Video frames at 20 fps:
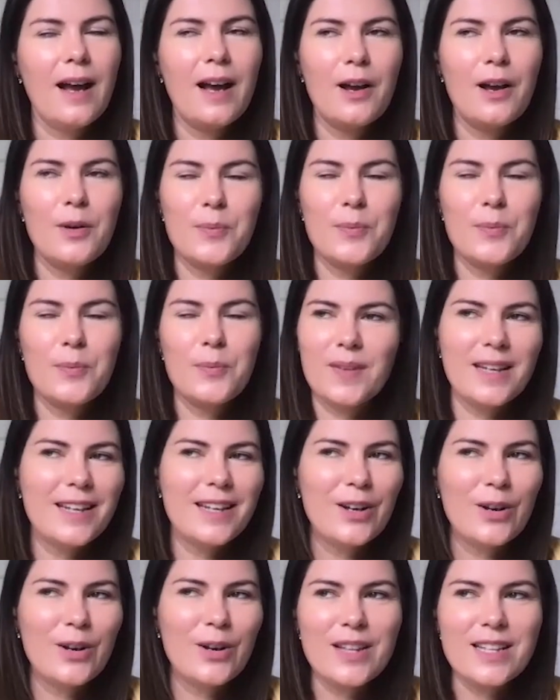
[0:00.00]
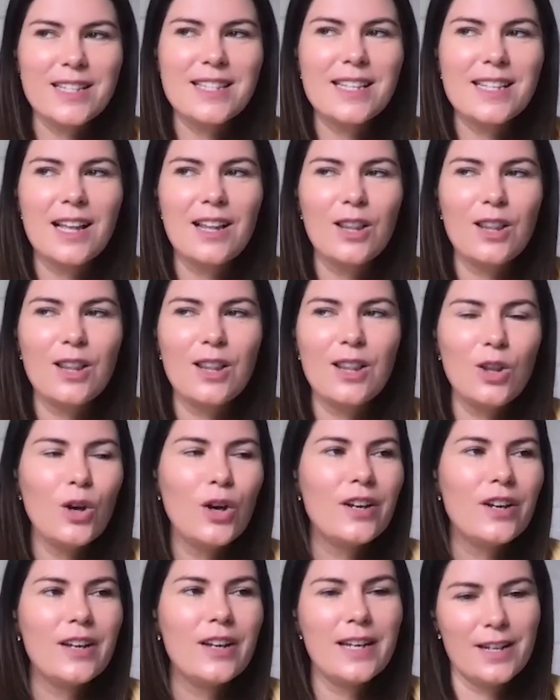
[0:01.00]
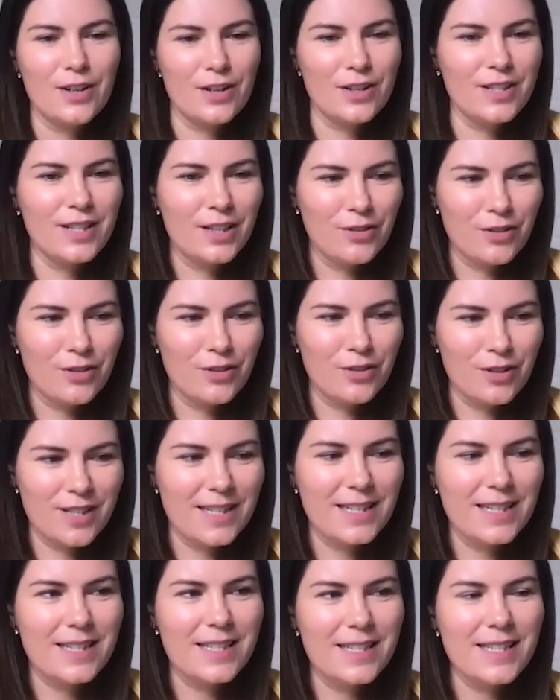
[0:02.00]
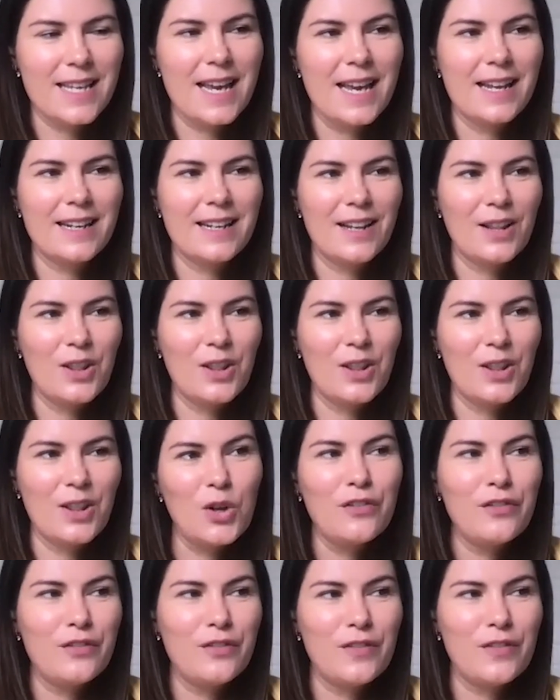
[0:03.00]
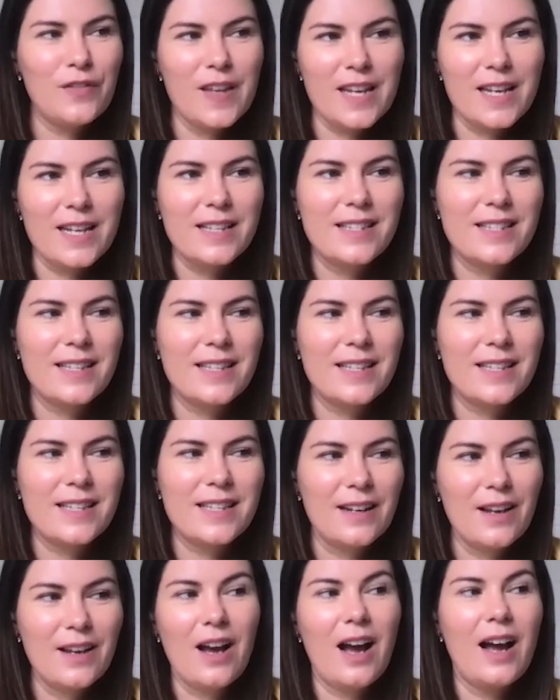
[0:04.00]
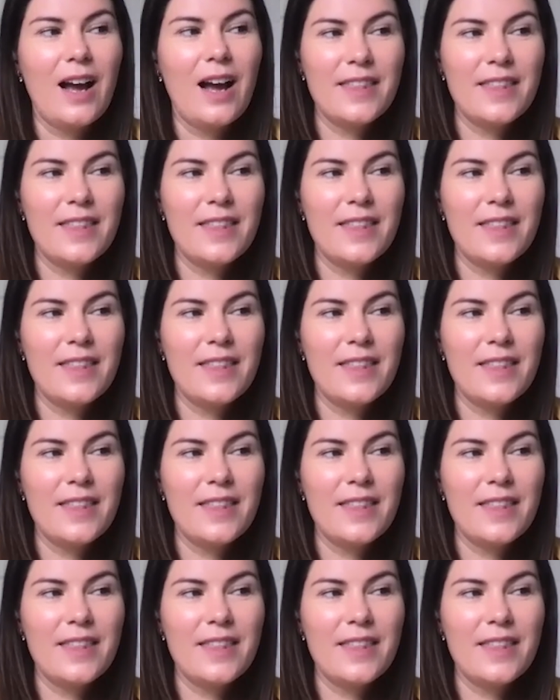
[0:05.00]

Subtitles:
There's a lot of idiosyncrasies and a lot of things that